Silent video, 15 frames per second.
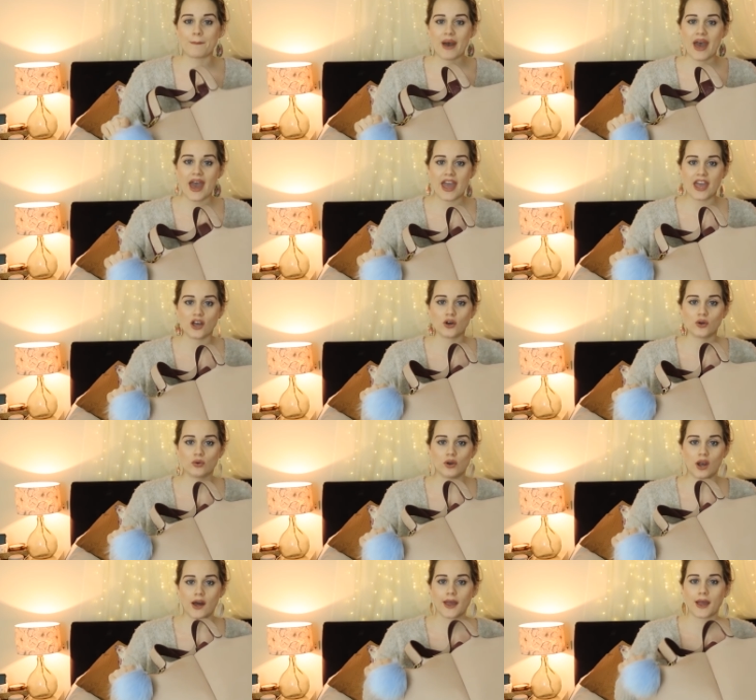a
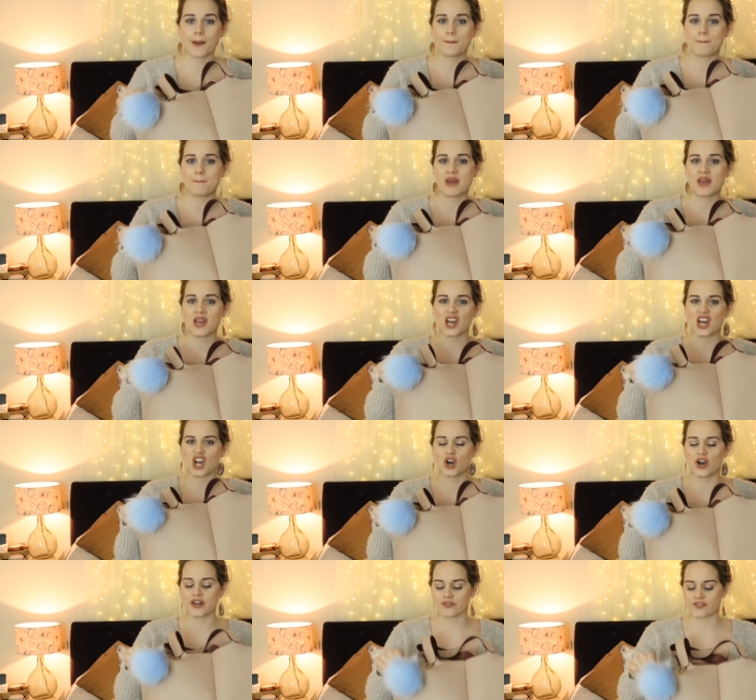pale like mink
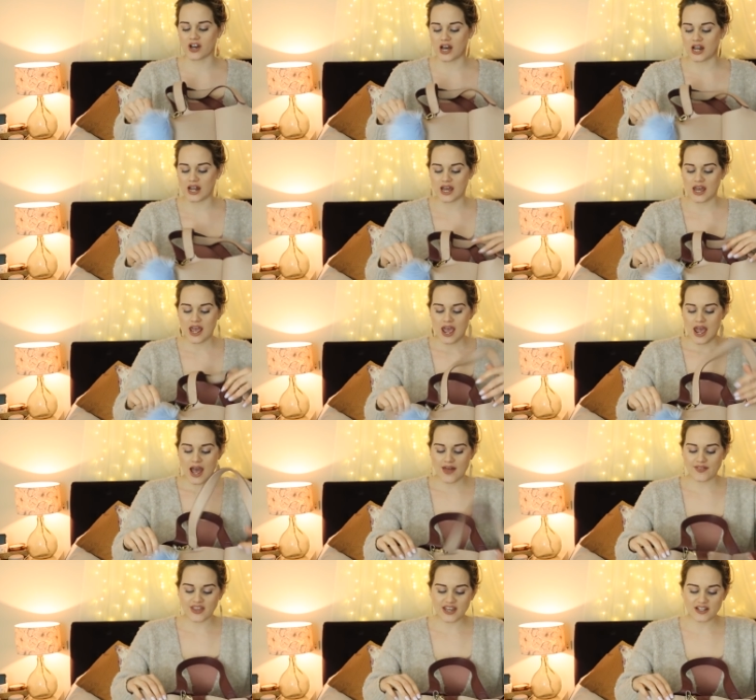kind of colour
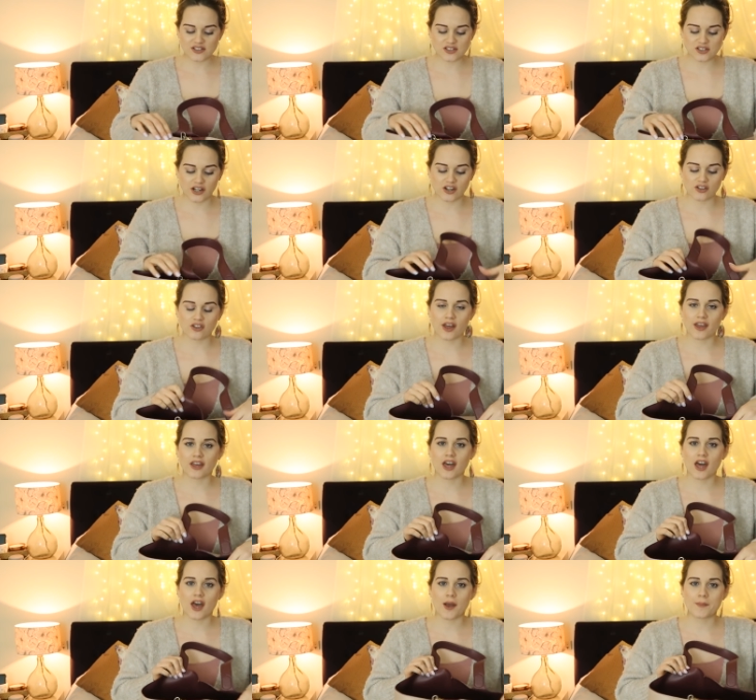and the inside is
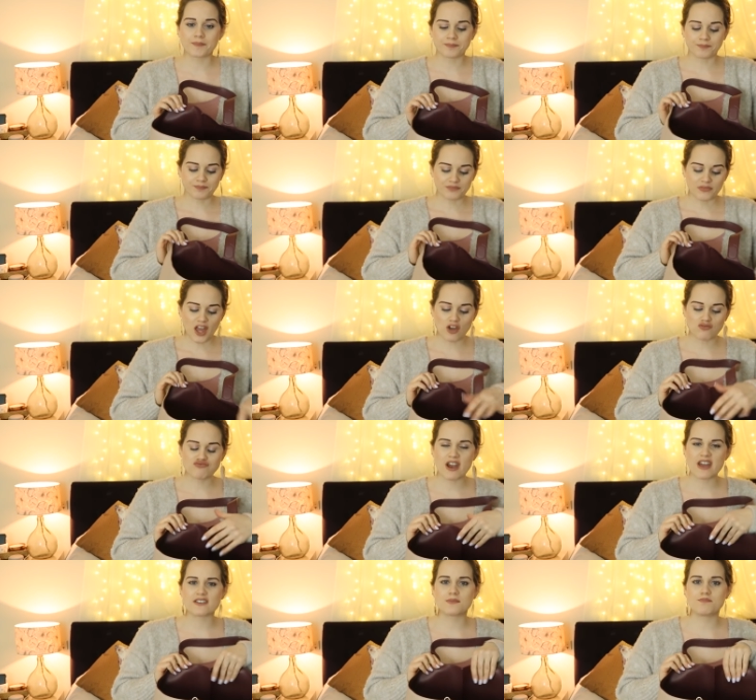like a
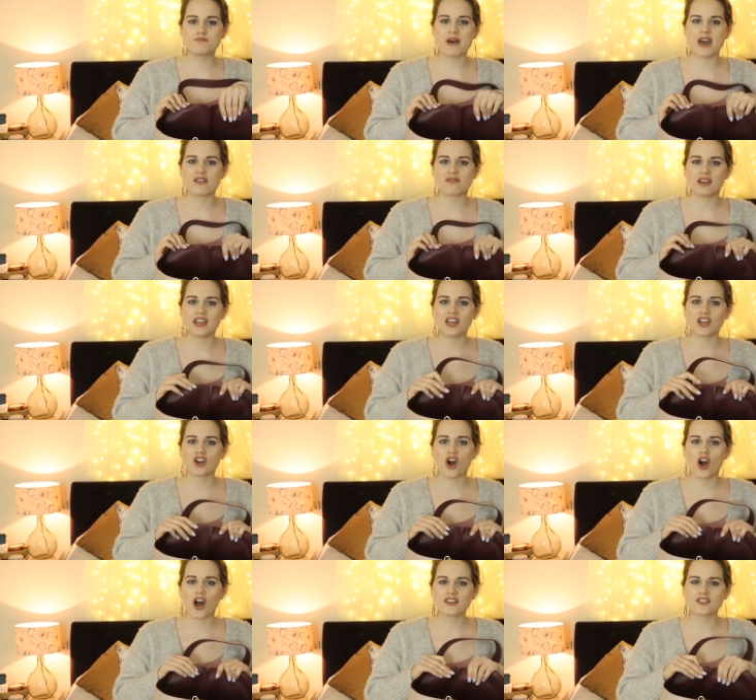red berry
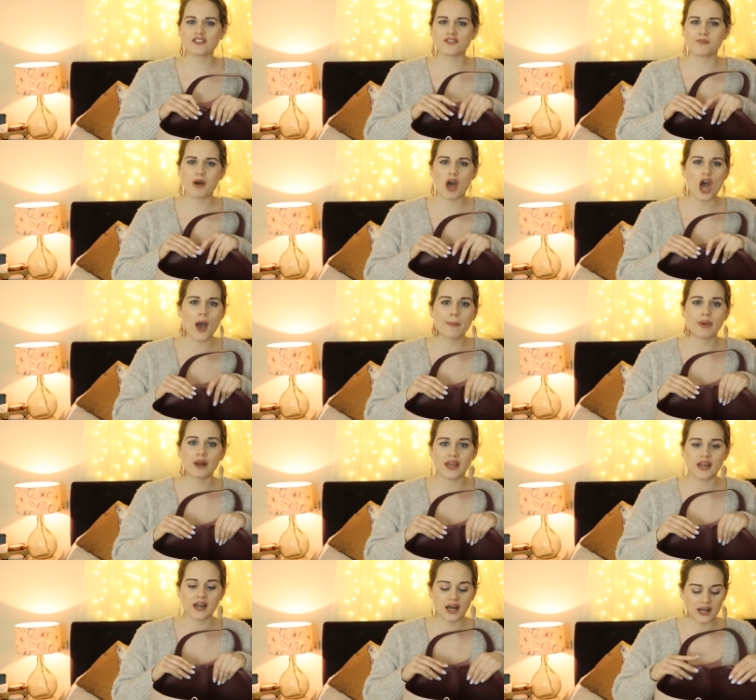kind of
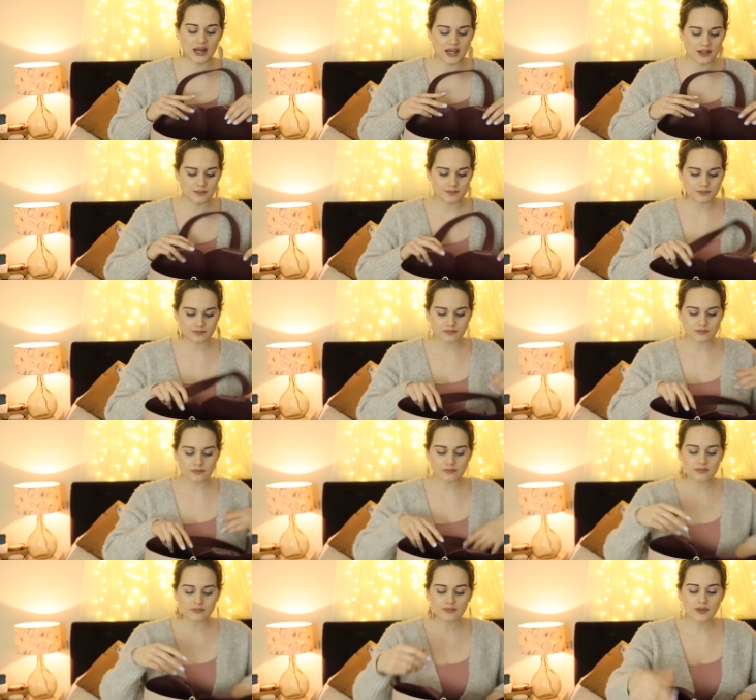purpley colour.
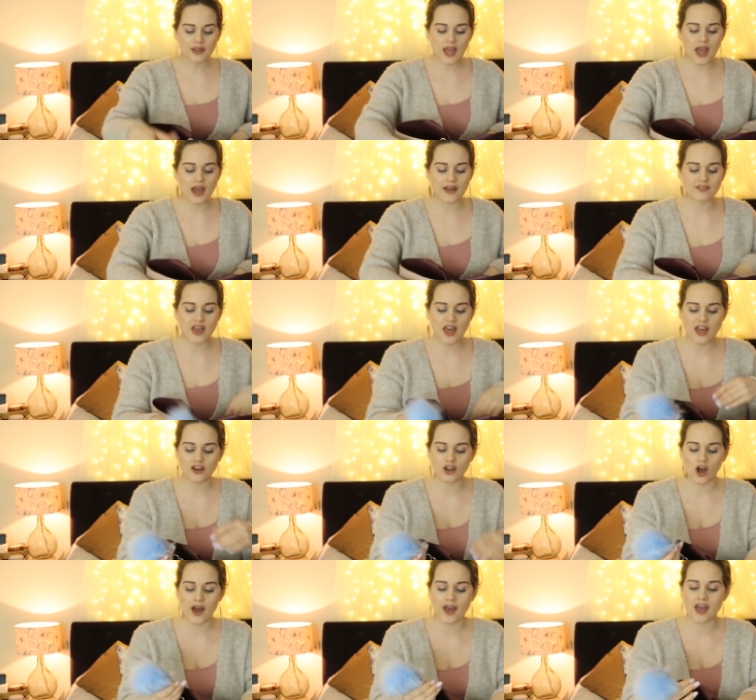And
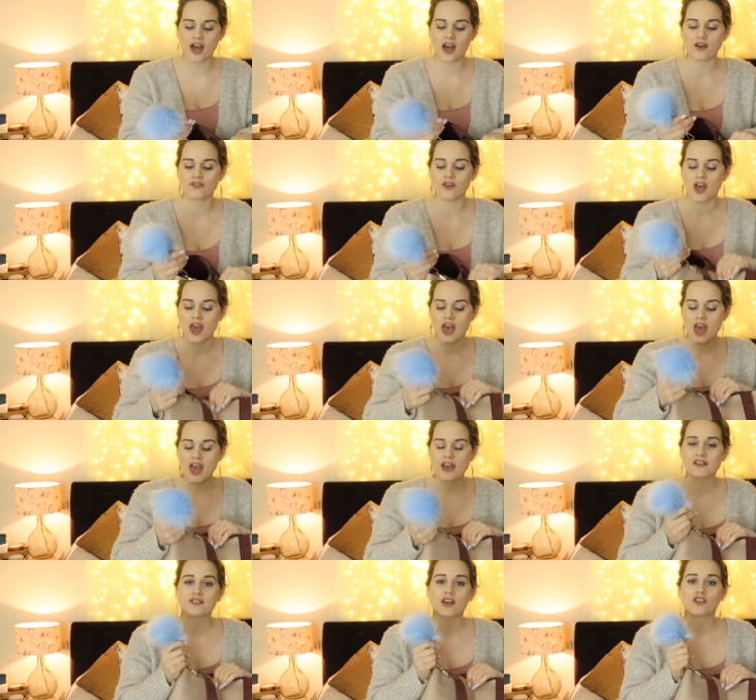then I have
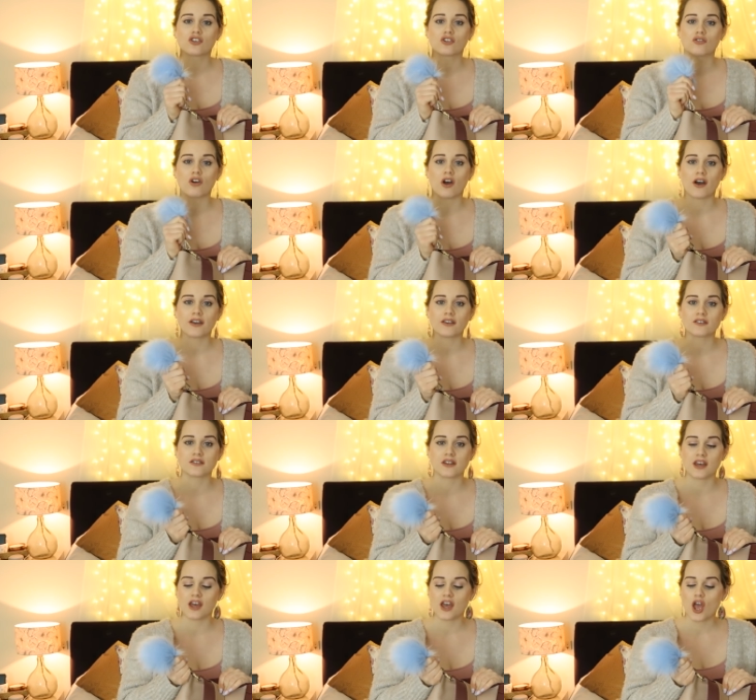
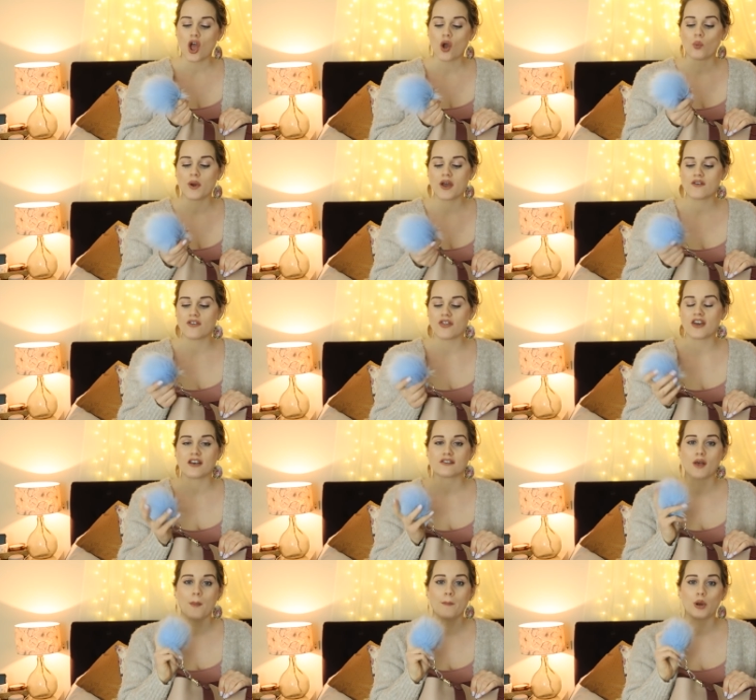accessorized it with
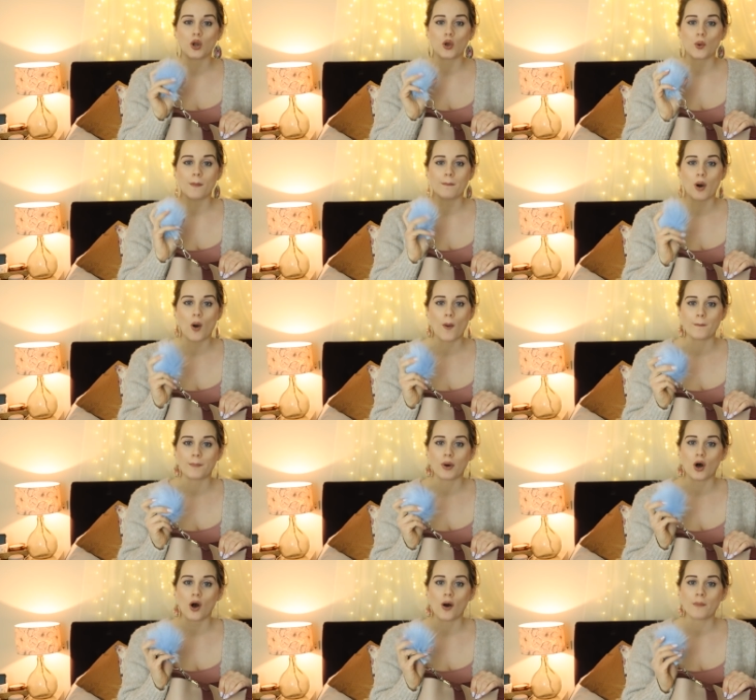this blue
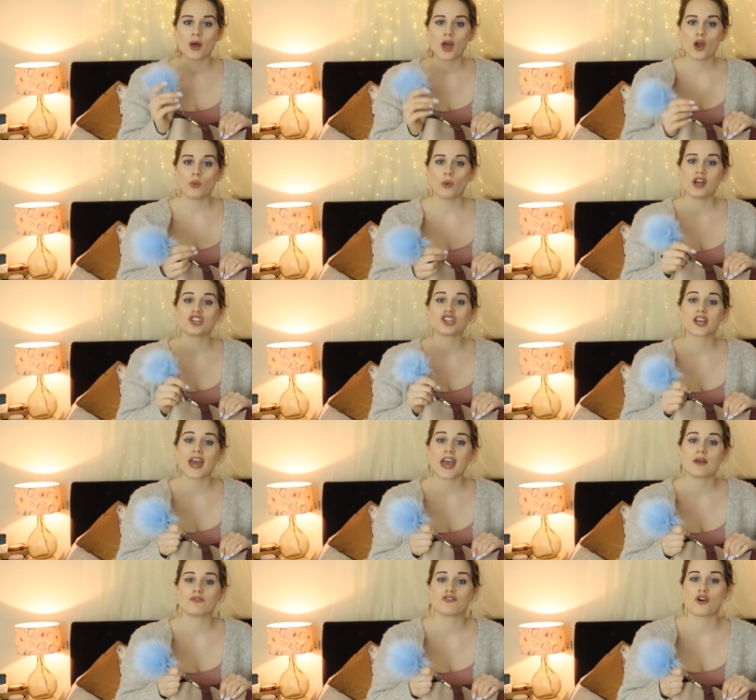pom-pom which
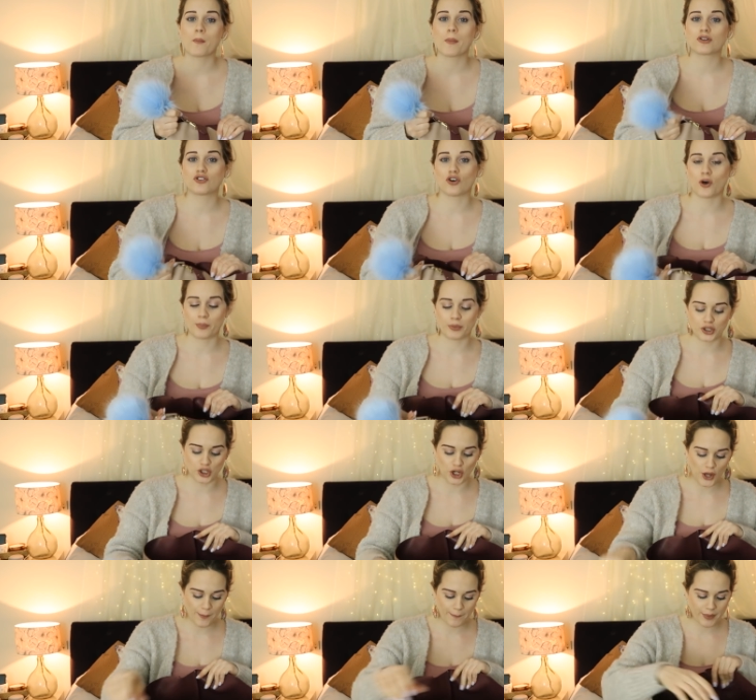came from
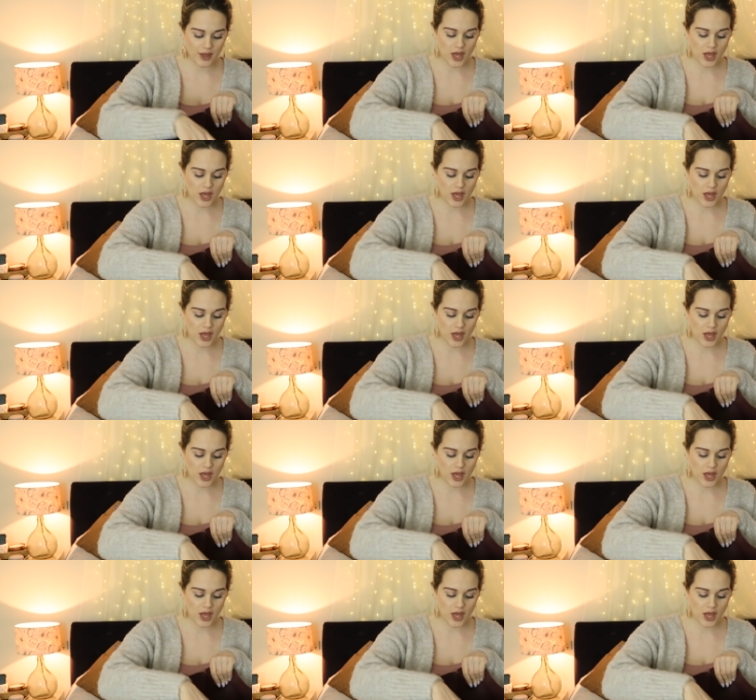Topshop.